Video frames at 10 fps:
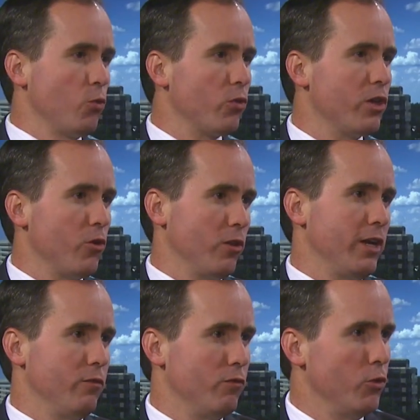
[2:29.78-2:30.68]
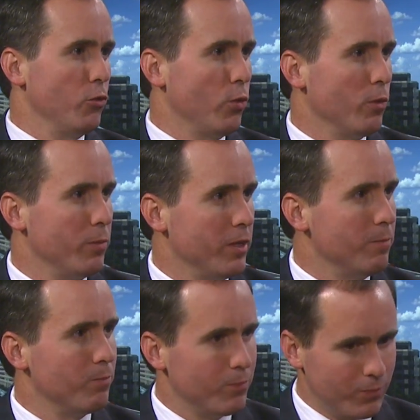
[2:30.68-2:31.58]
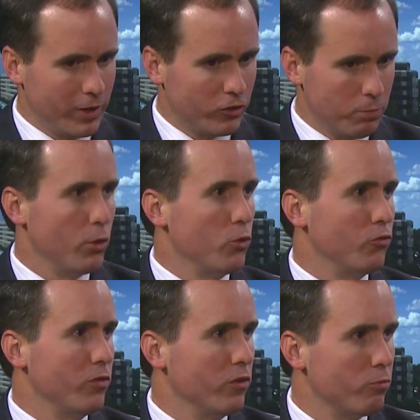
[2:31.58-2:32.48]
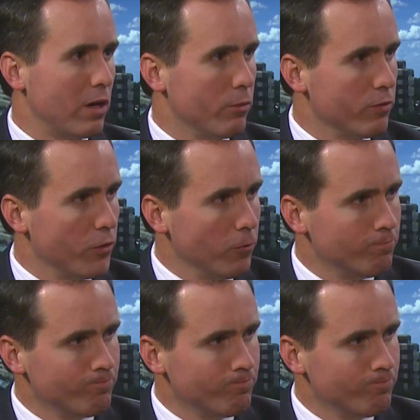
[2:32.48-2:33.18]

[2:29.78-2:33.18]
North Carolina voter will be exposed in this primary vote?